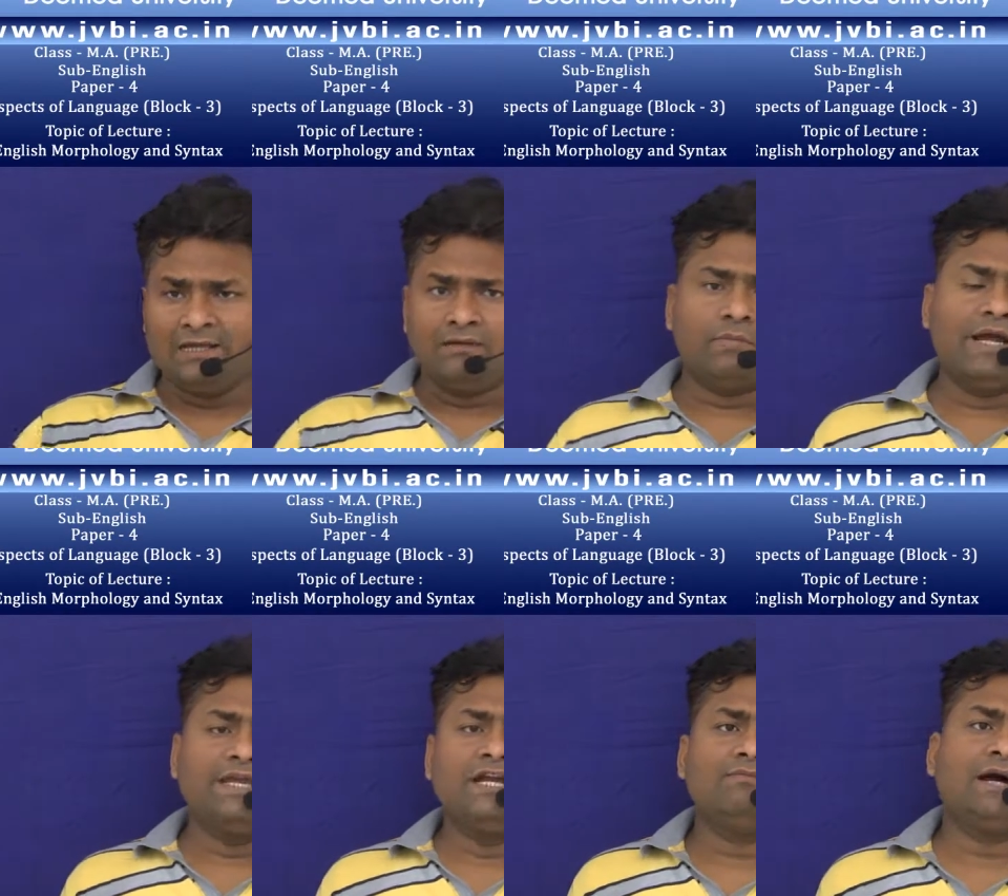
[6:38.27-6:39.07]
by
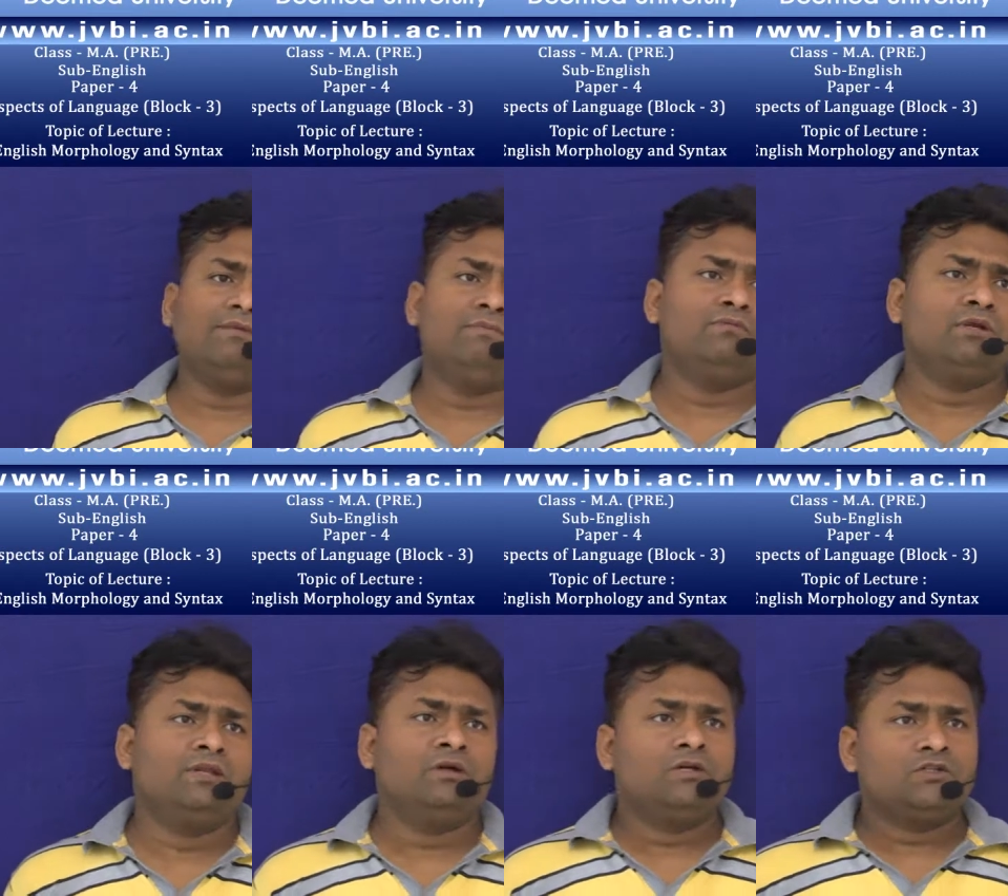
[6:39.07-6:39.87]
and by, we will
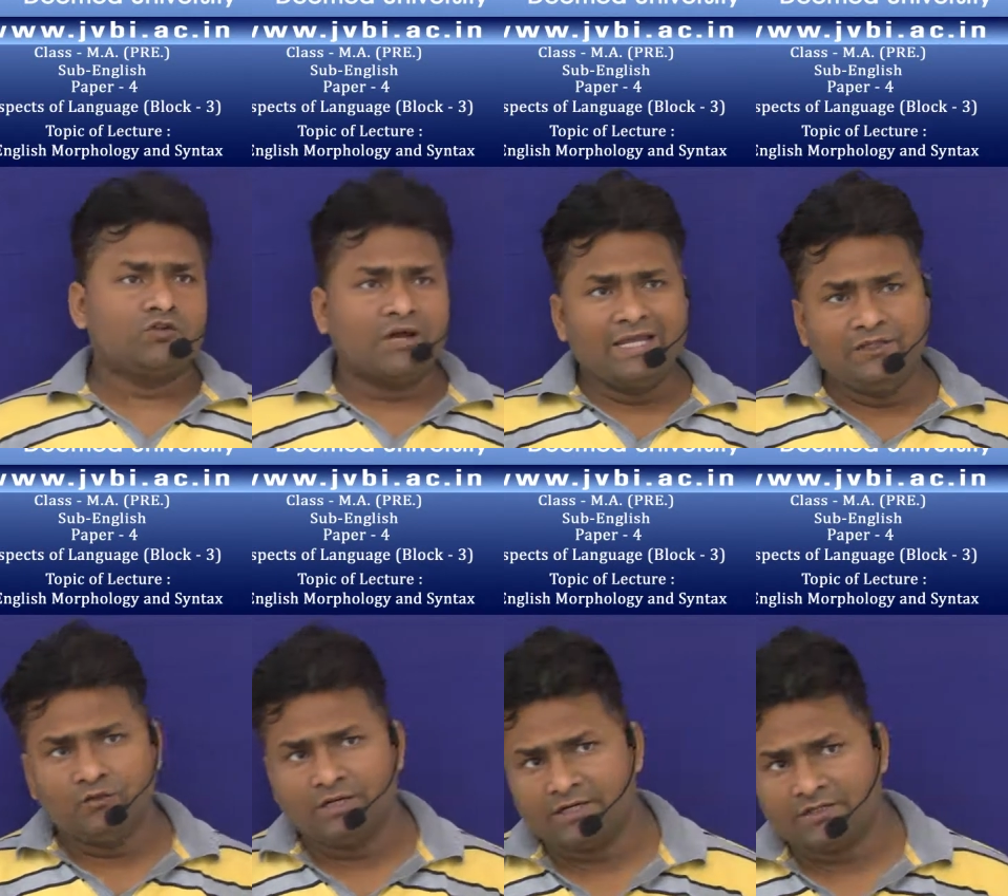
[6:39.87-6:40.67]
try to
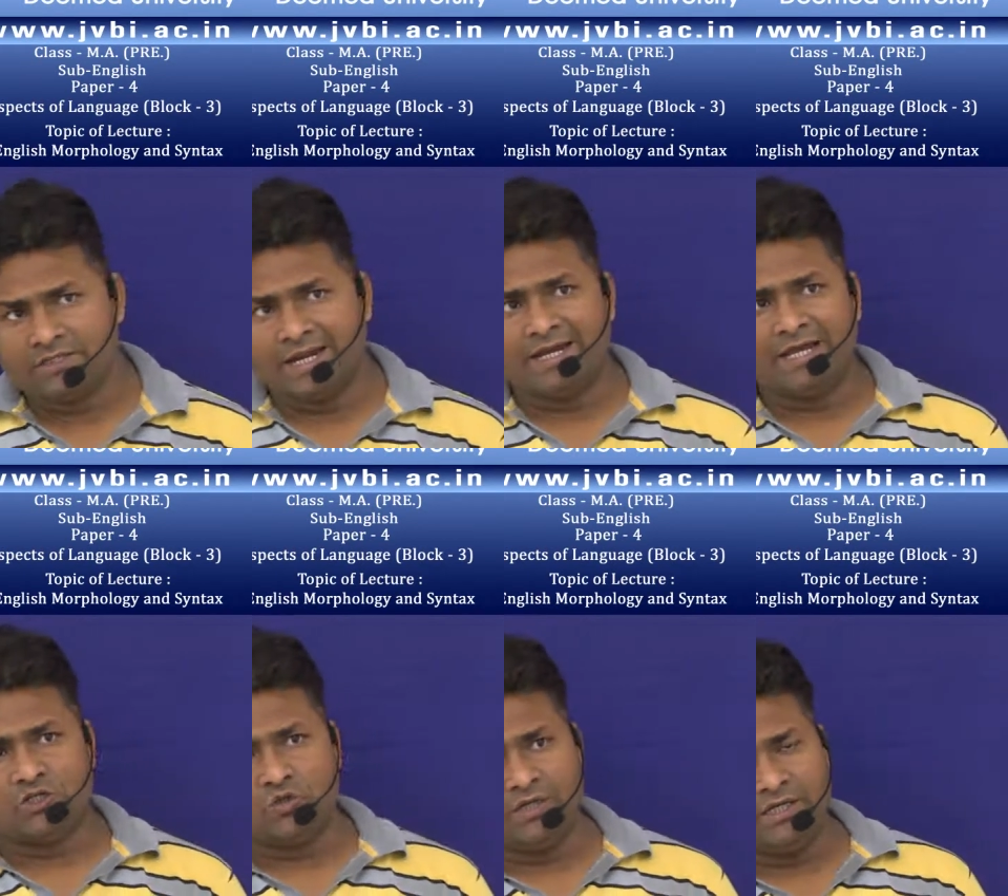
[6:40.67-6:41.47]
understand
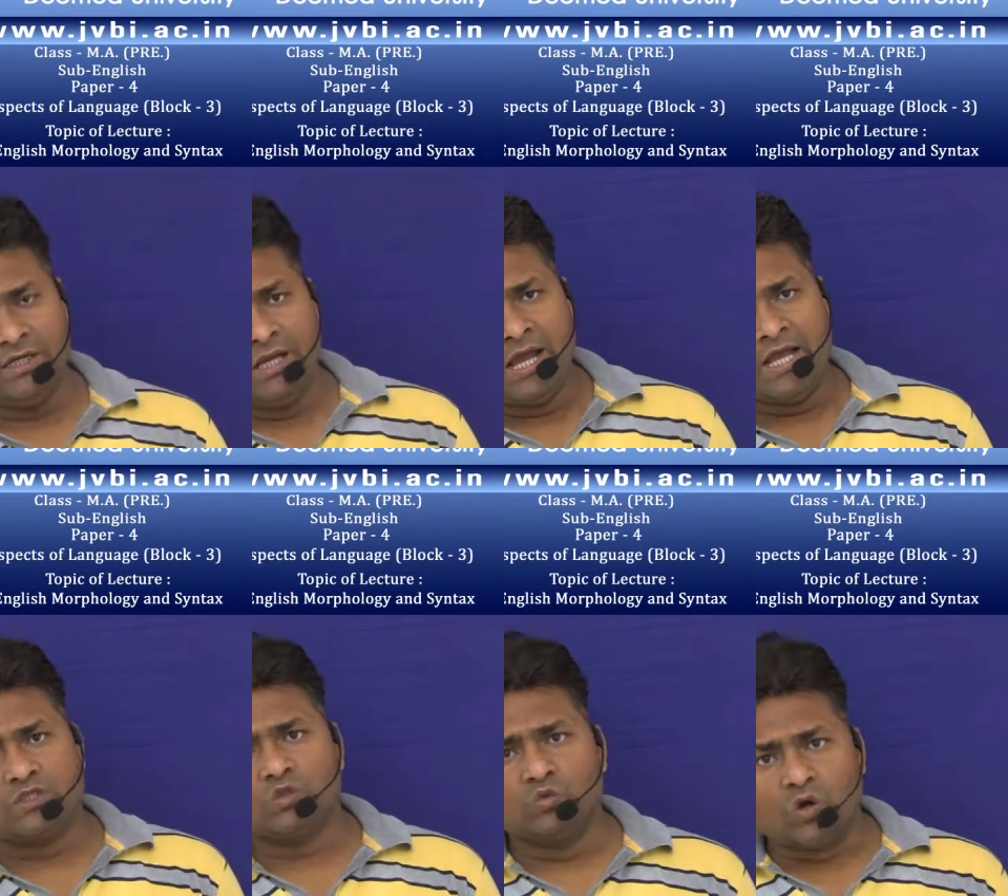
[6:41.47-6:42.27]
actually as
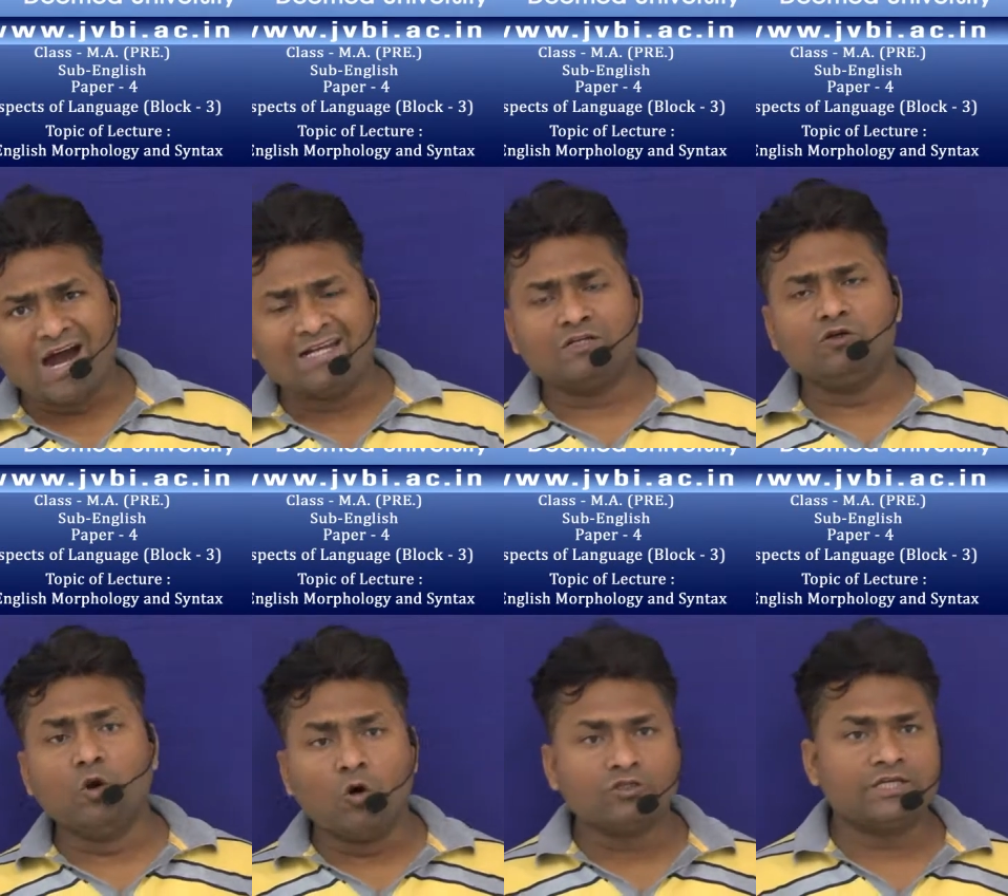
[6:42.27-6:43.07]
to what
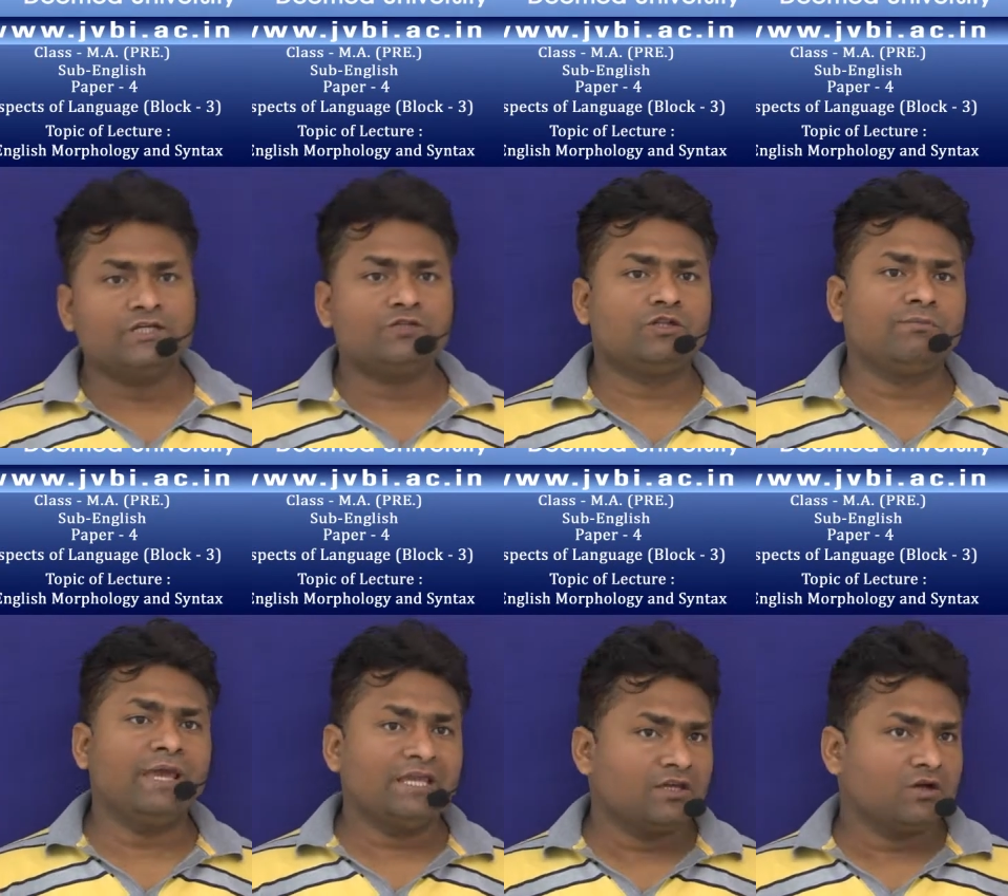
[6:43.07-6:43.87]
goes into the
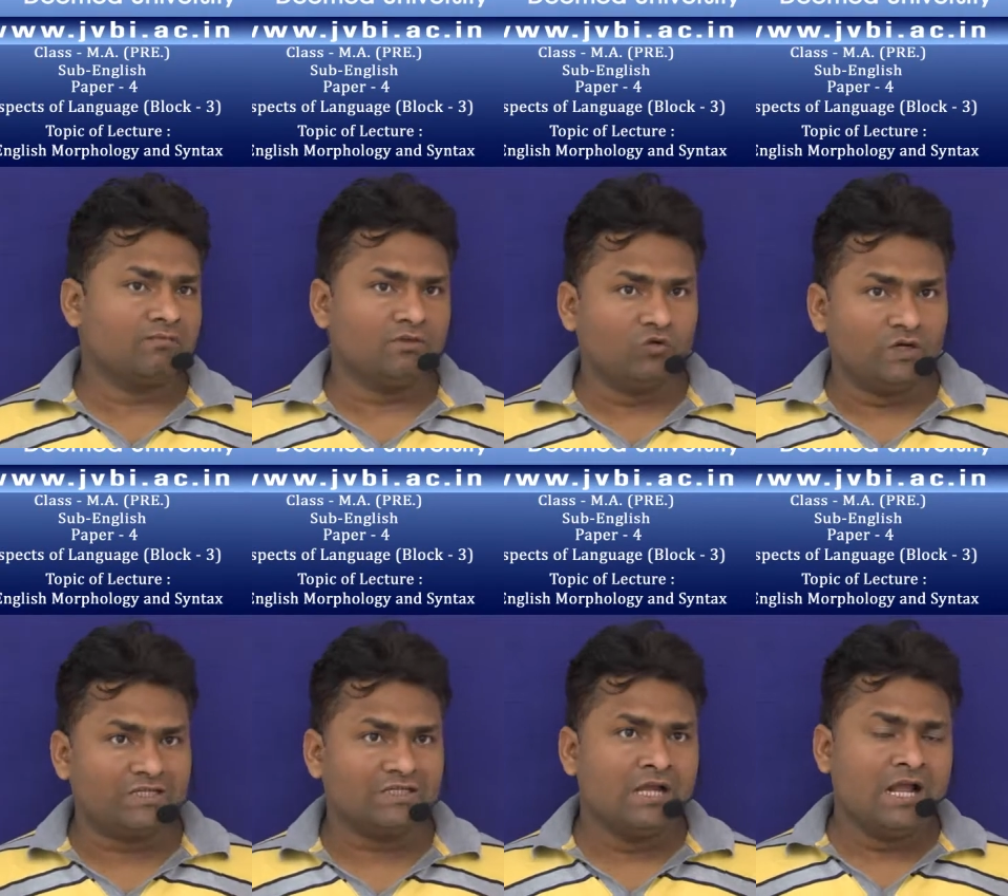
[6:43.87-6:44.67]
making of the
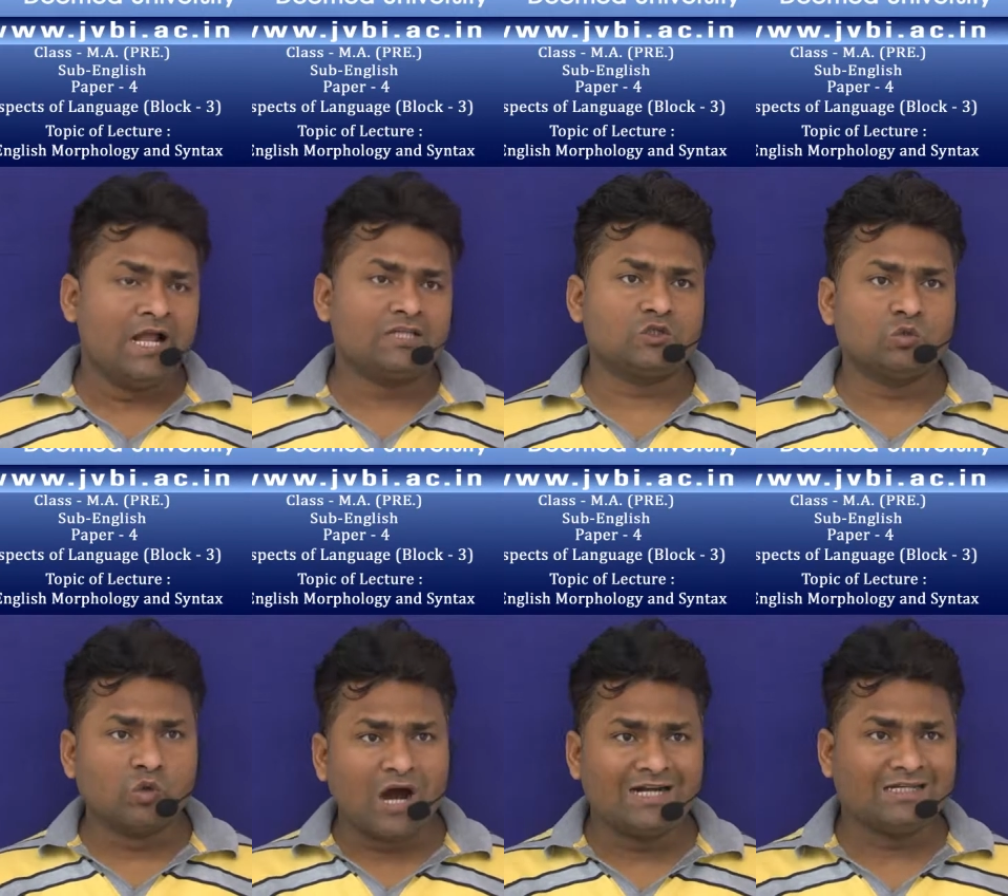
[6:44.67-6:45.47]
words, as to
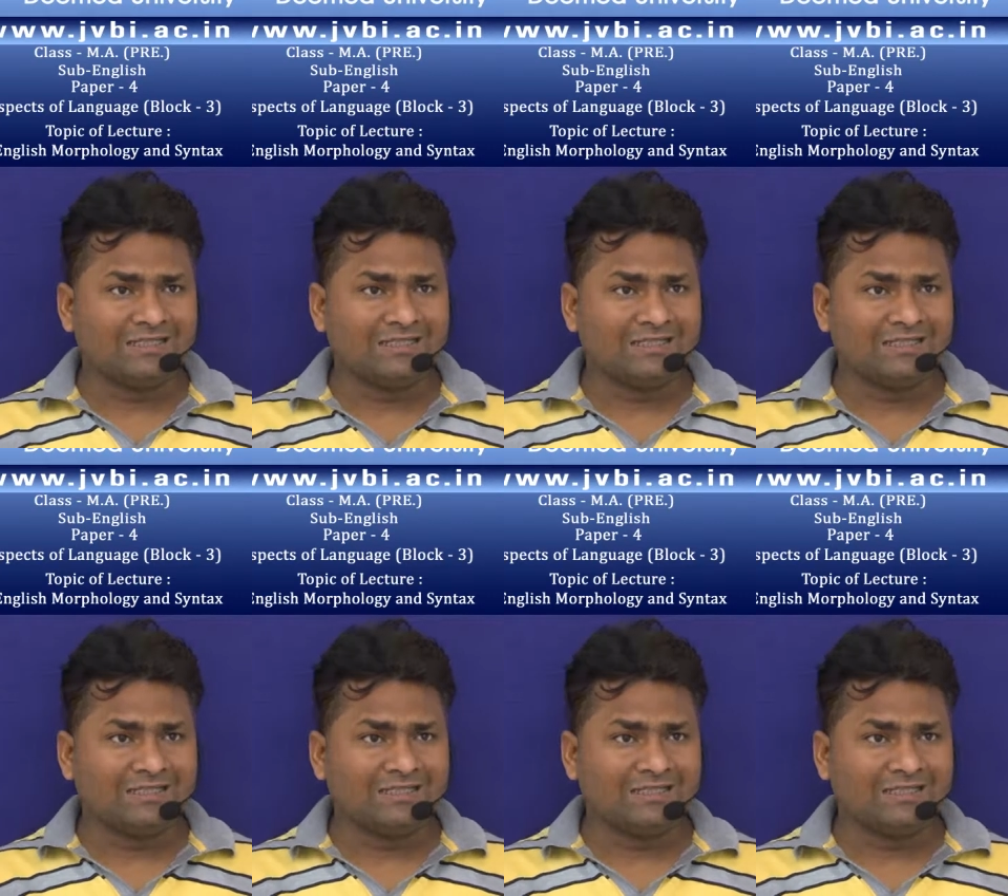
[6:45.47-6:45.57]
what